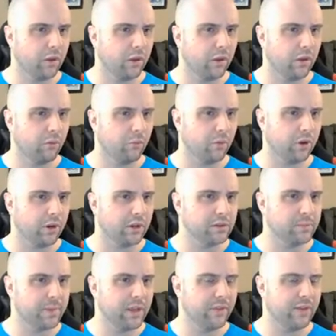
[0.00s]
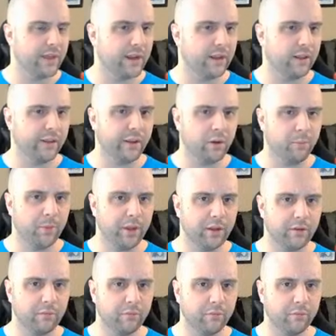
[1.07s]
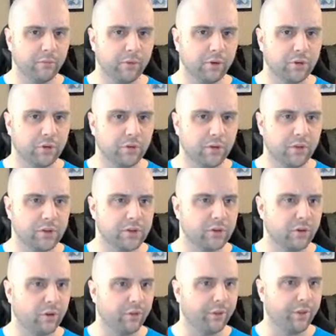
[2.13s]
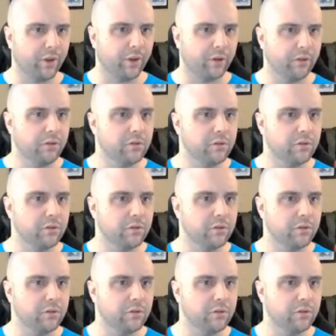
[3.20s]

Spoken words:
And we're going to expand that a little bit. And we're going to shrink this whole thing.